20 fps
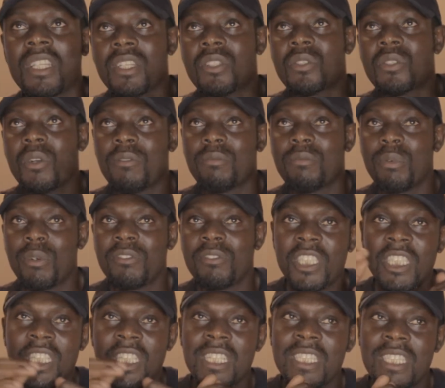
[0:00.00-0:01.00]
of
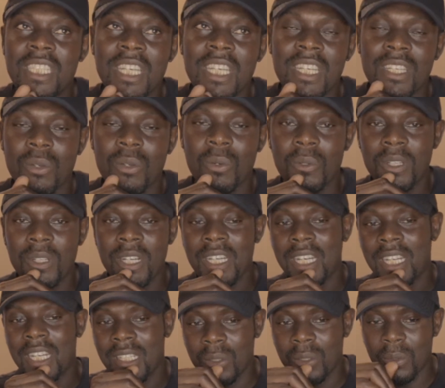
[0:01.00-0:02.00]
proficiency in Korean
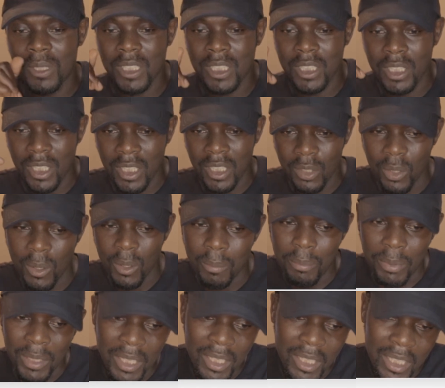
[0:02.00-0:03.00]
language.
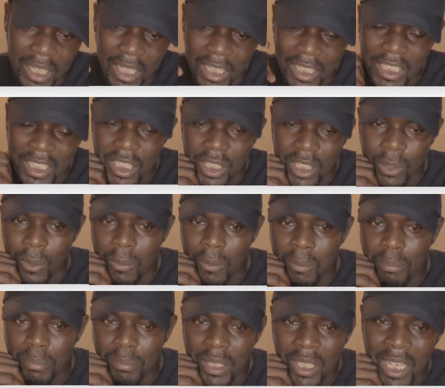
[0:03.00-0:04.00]
Topic, like
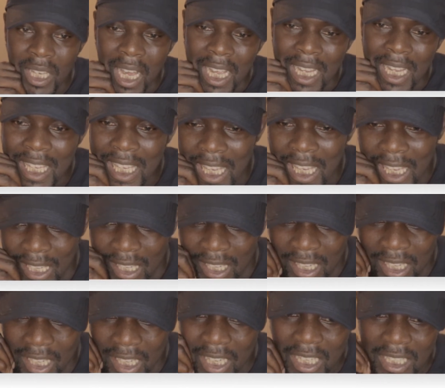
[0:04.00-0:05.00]
TOPIK,
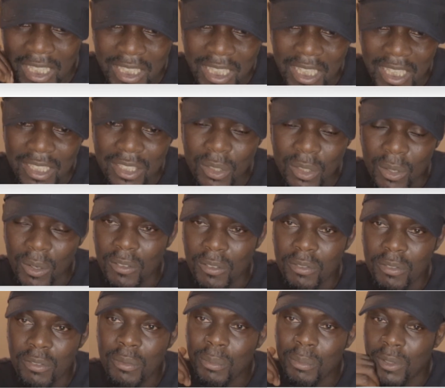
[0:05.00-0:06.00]
test
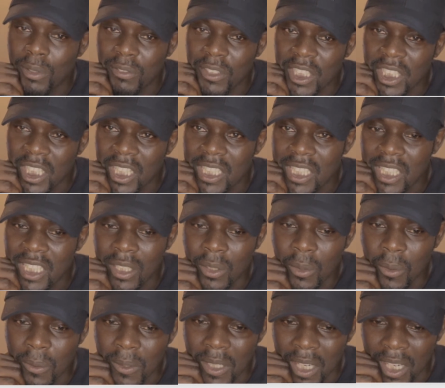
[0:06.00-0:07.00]
of proficiency in
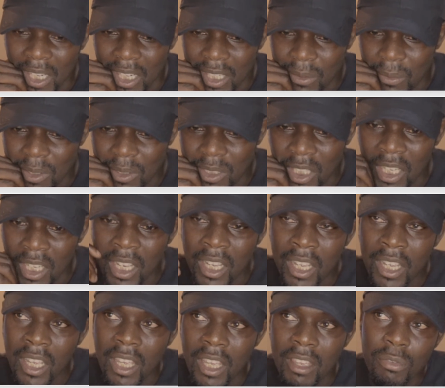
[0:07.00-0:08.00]
Korean language.
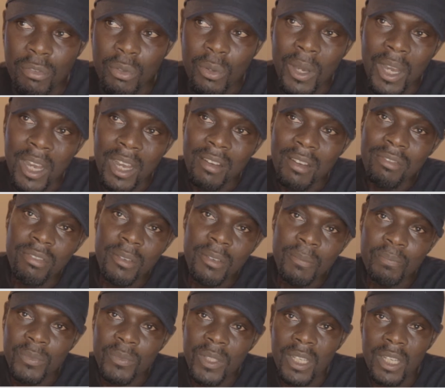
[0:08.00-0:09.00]
If you have
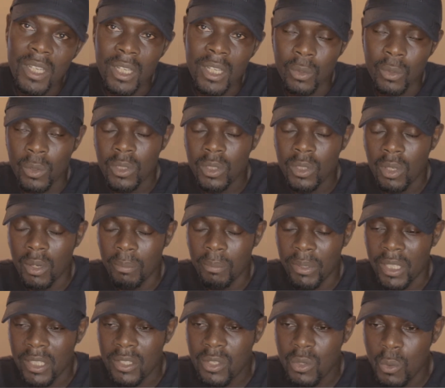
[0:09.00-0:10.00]
a good
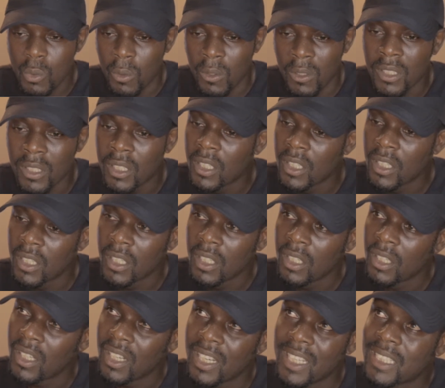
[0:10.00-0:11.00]
topic score,
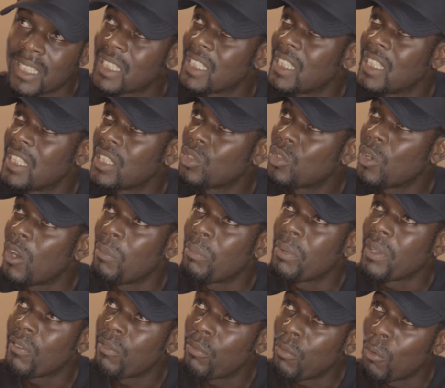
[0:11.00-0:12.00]
let's say topic
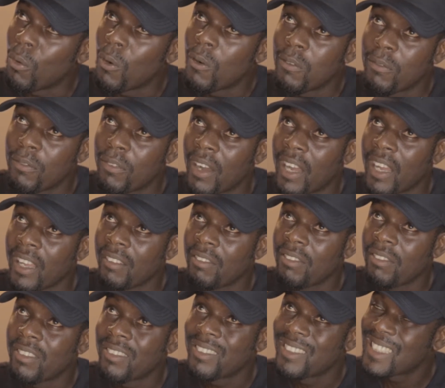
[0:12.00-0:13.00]
4,
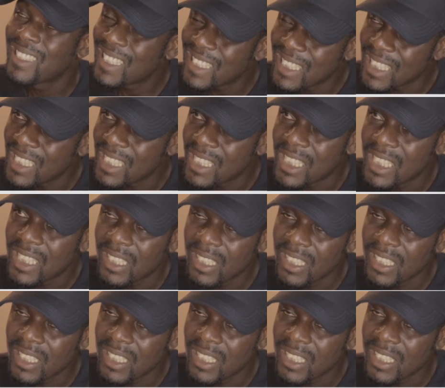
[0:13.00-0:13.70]
5, 6